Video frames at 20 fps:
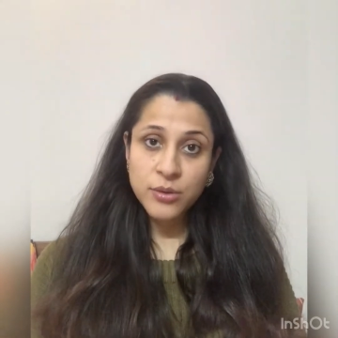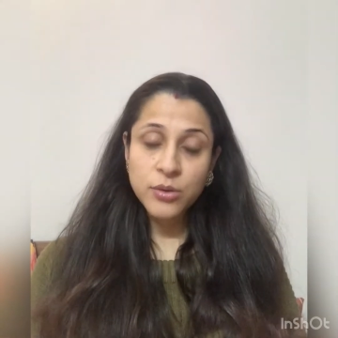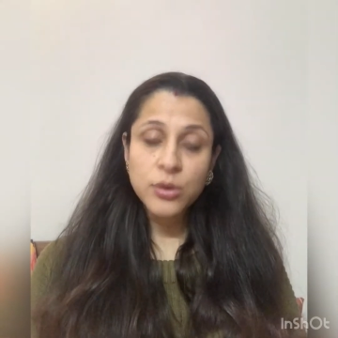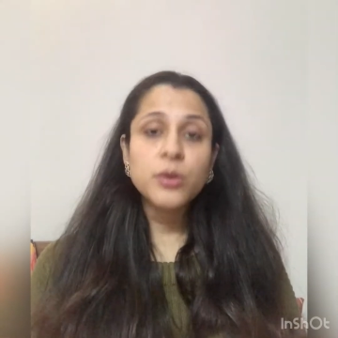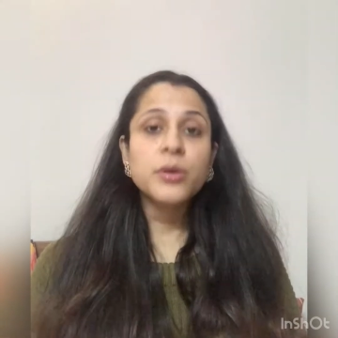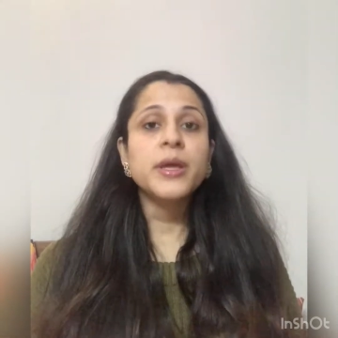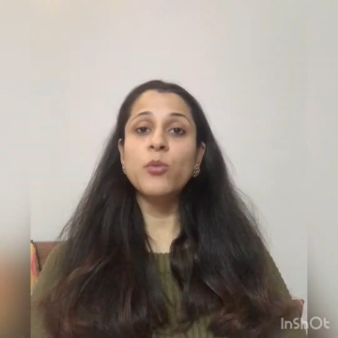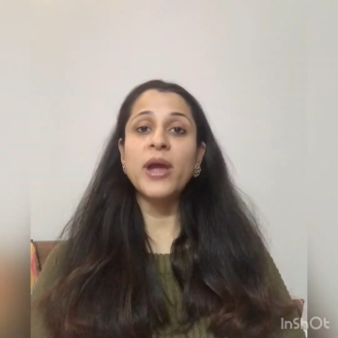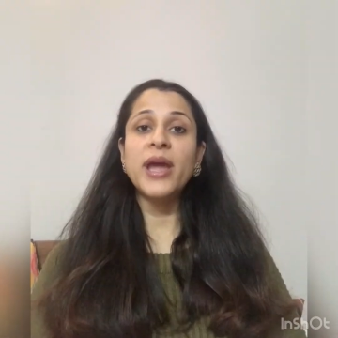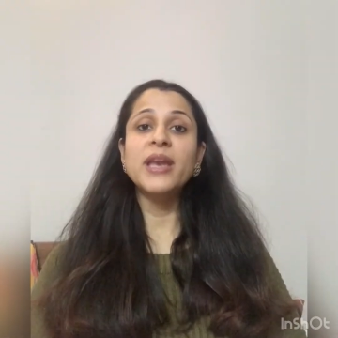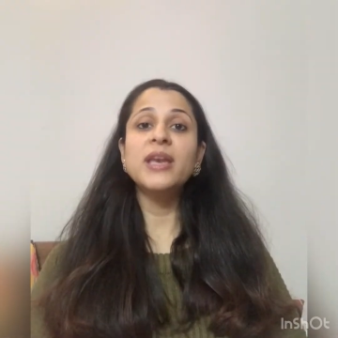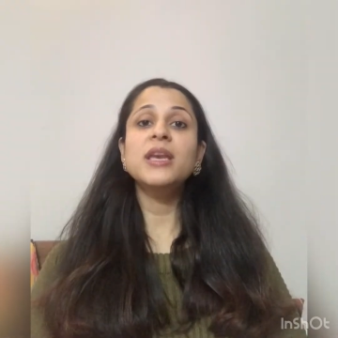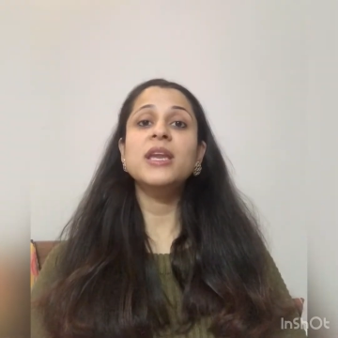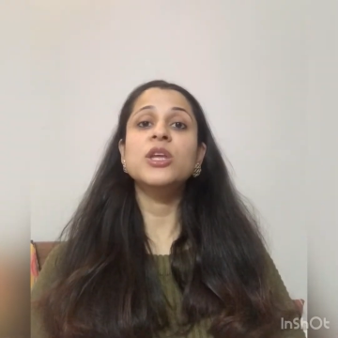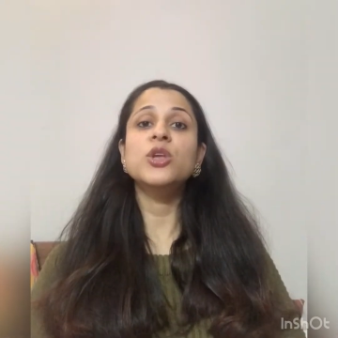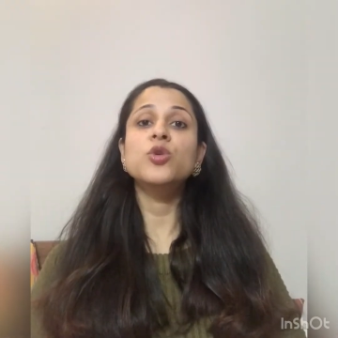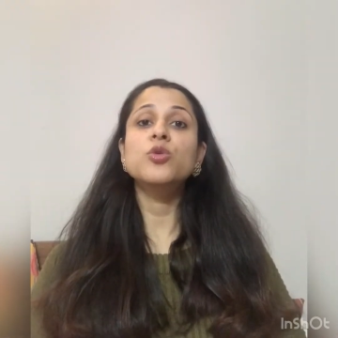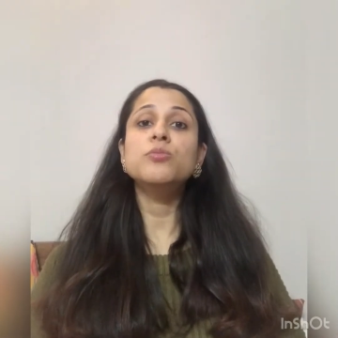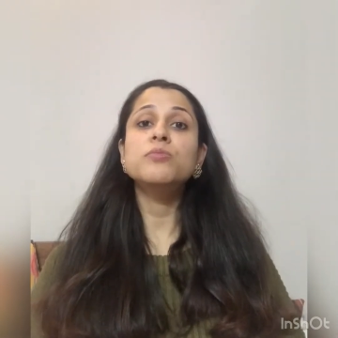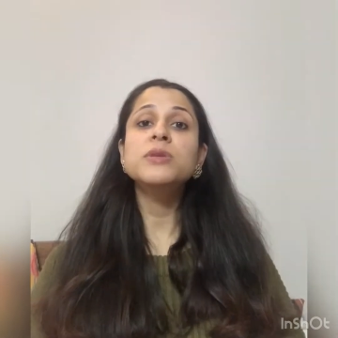Okay, when
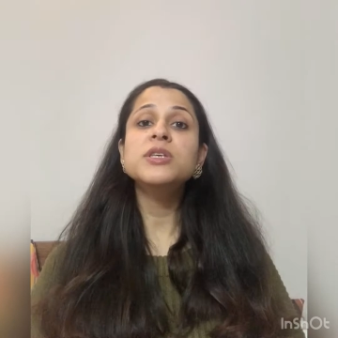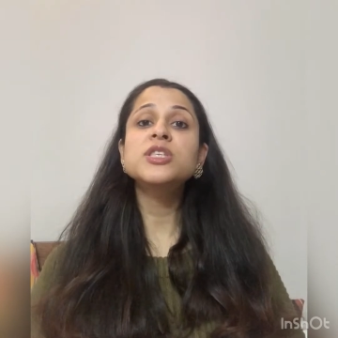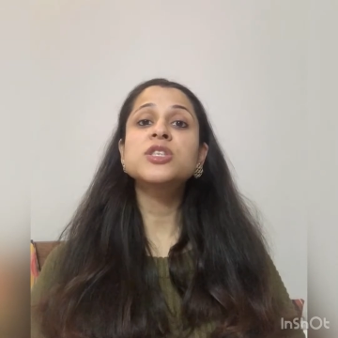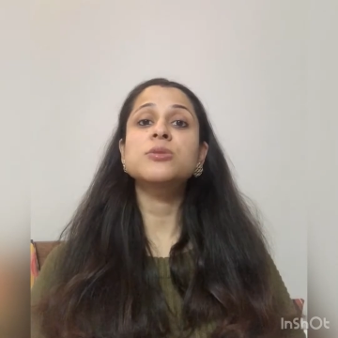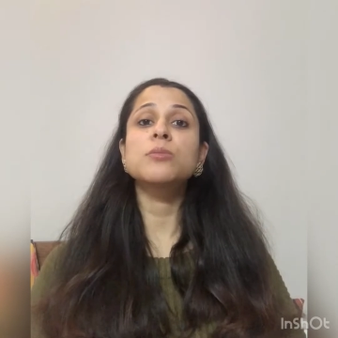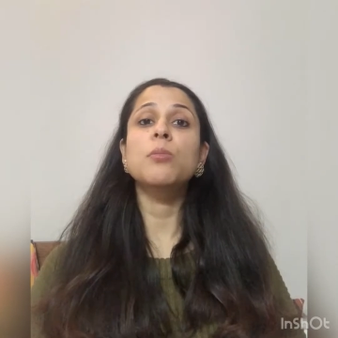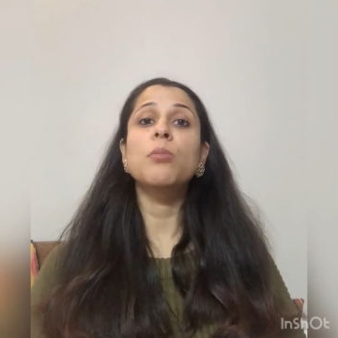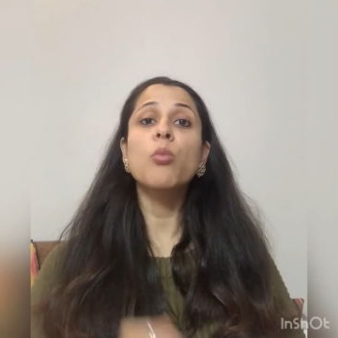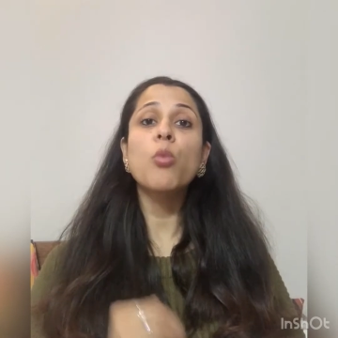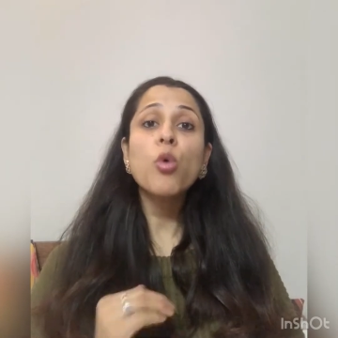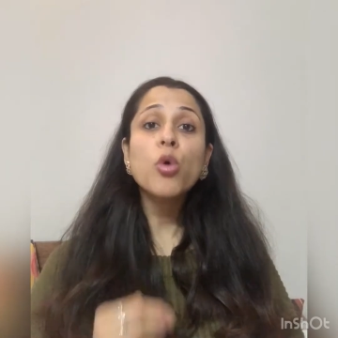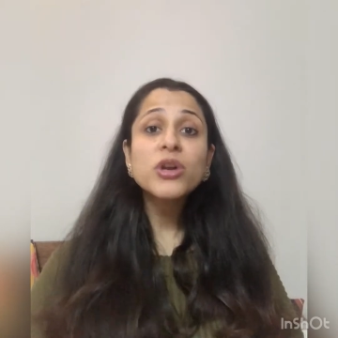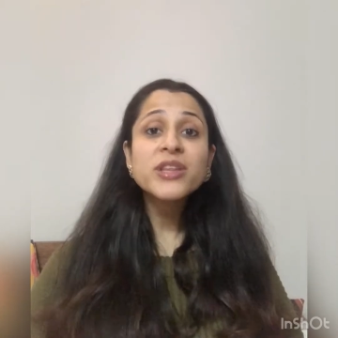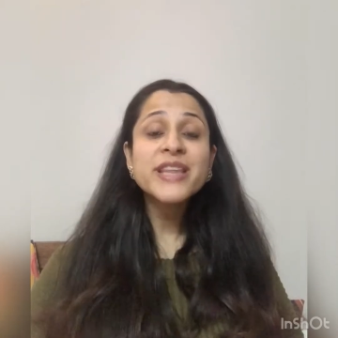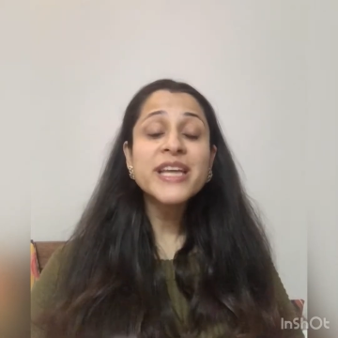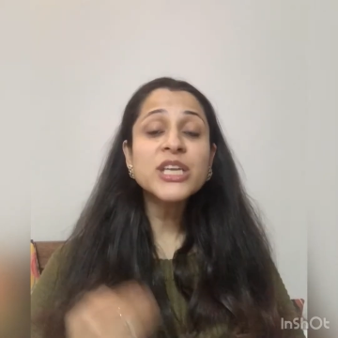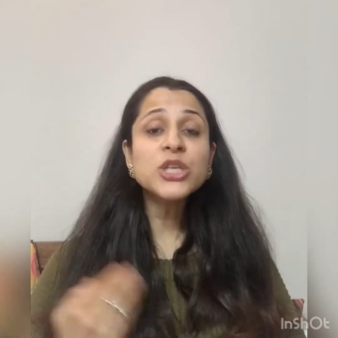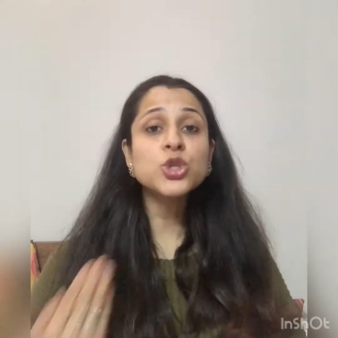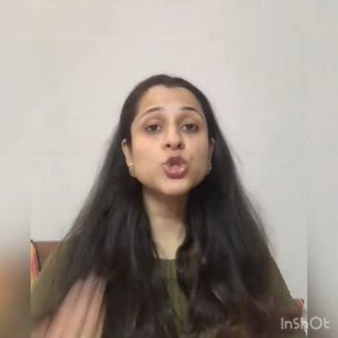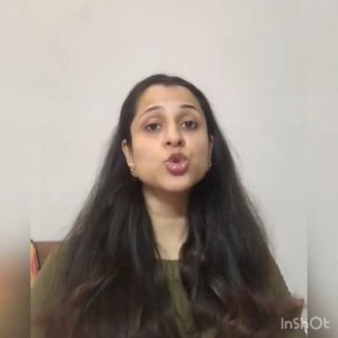you miss more
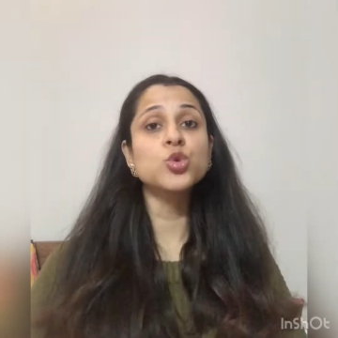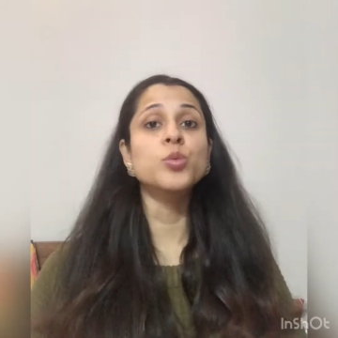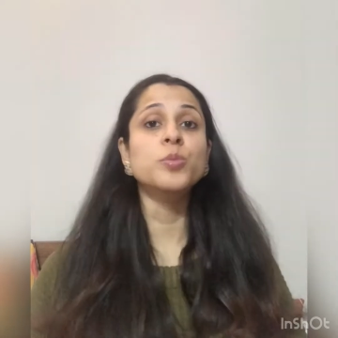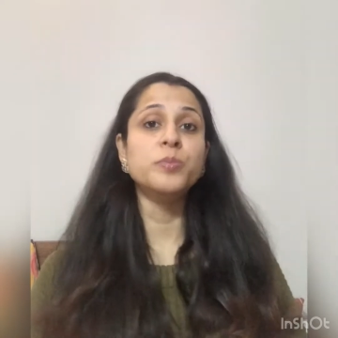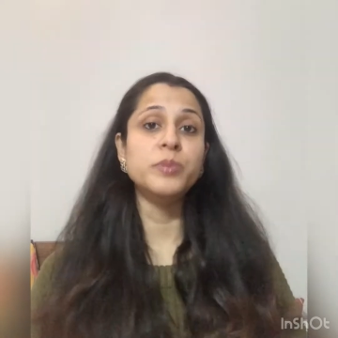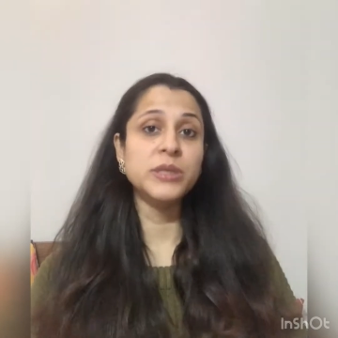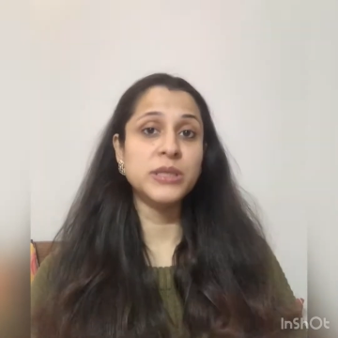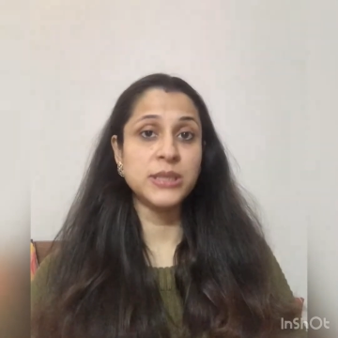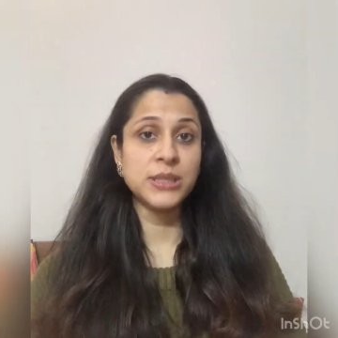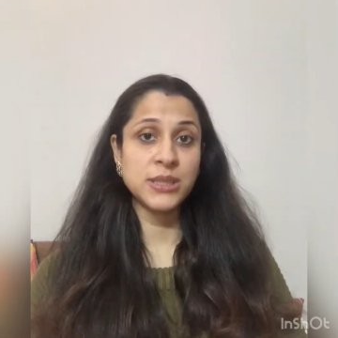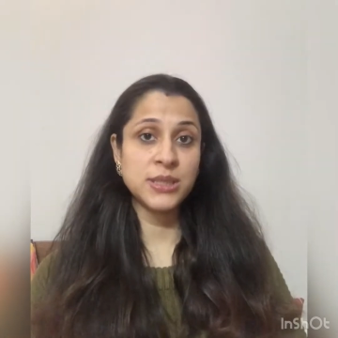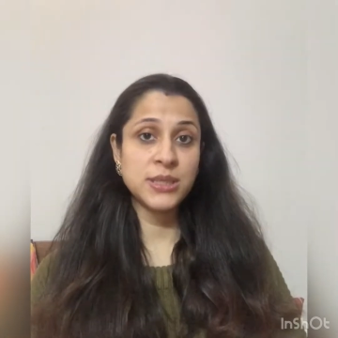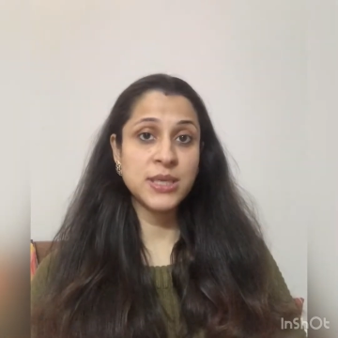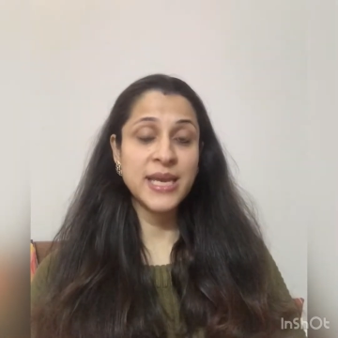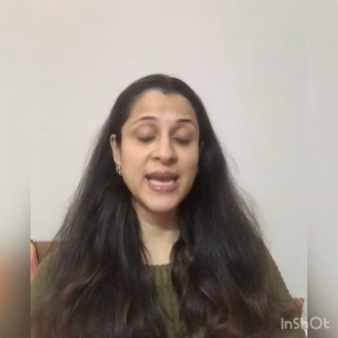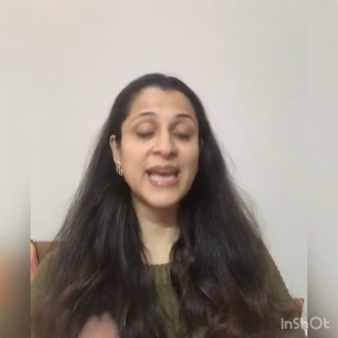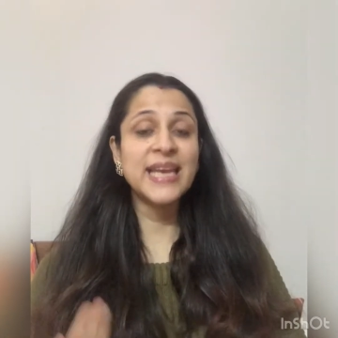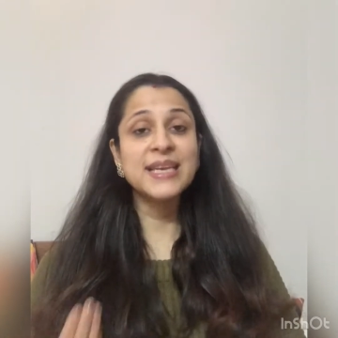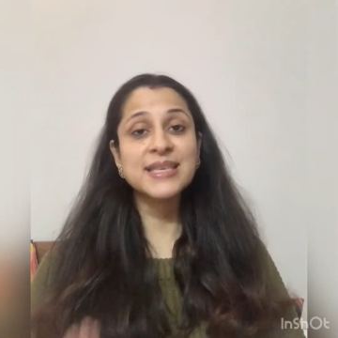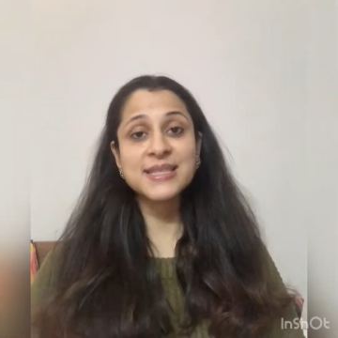than two pills
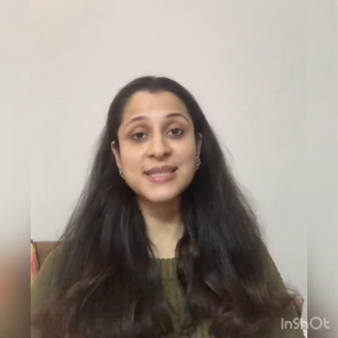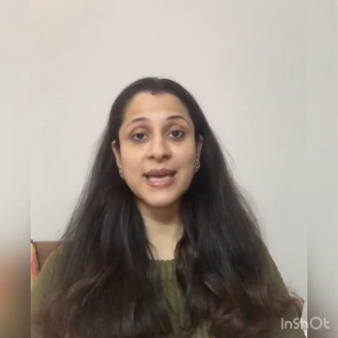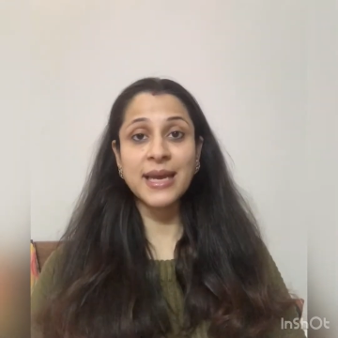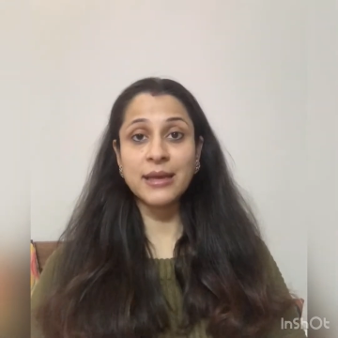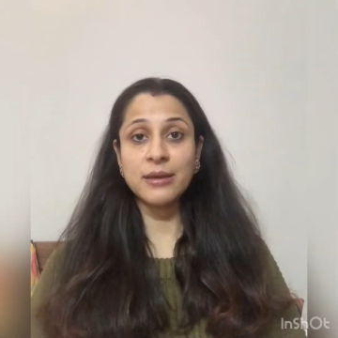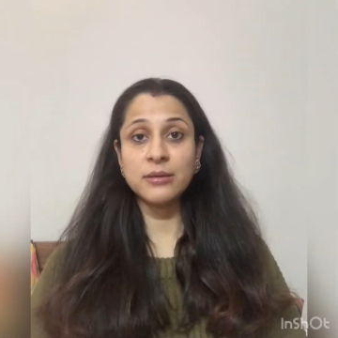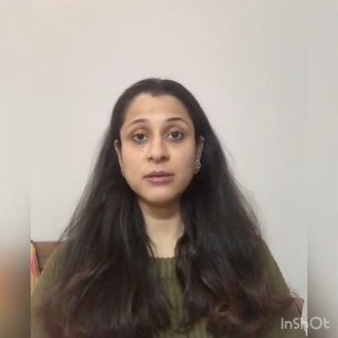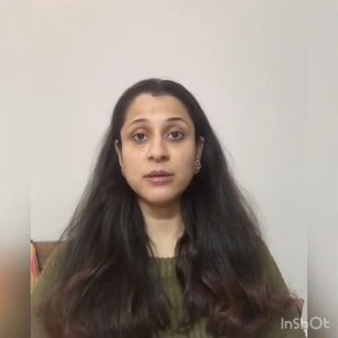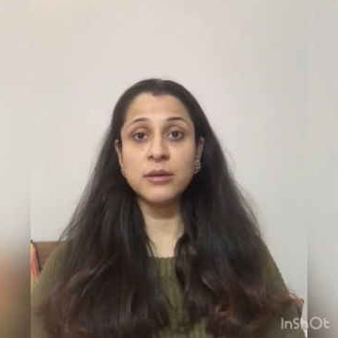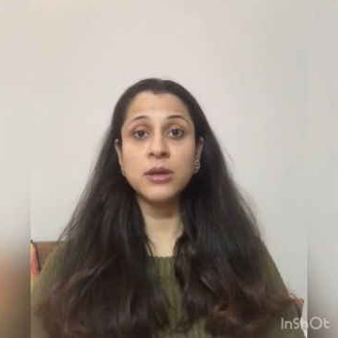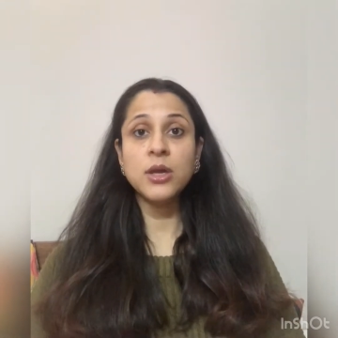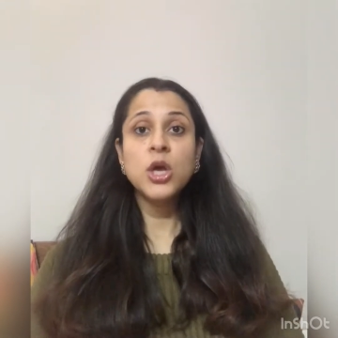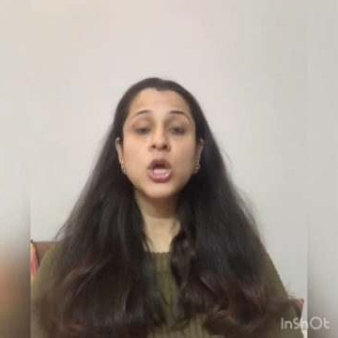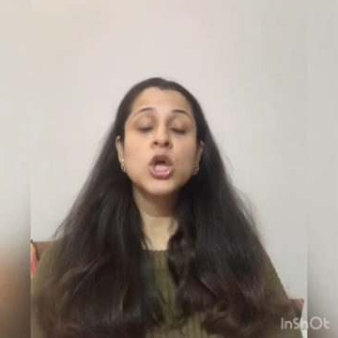in a cycle.